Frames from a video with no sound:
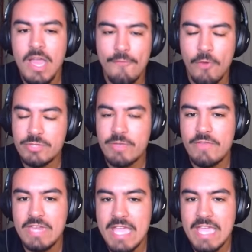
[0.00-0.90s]
Of course, we have
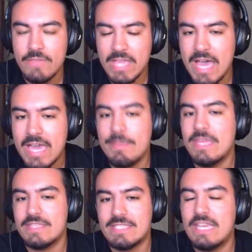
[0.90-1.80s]
a negative economy
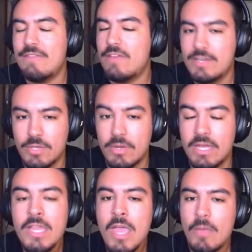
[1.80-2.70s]
in the state of Arizona.